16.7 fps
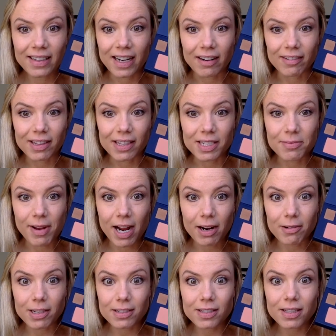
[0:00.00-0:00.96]
Everything's
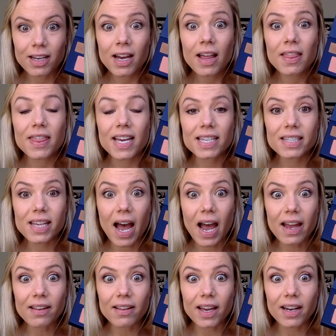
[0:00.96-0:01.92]
backwards. This
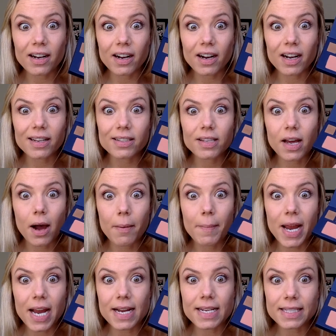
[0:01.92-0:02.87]
highlighter is
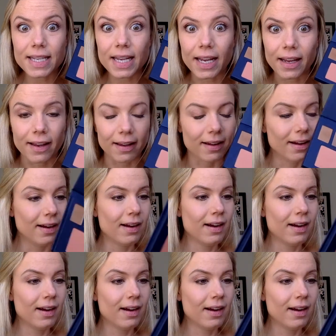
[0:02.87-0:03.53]
amazing.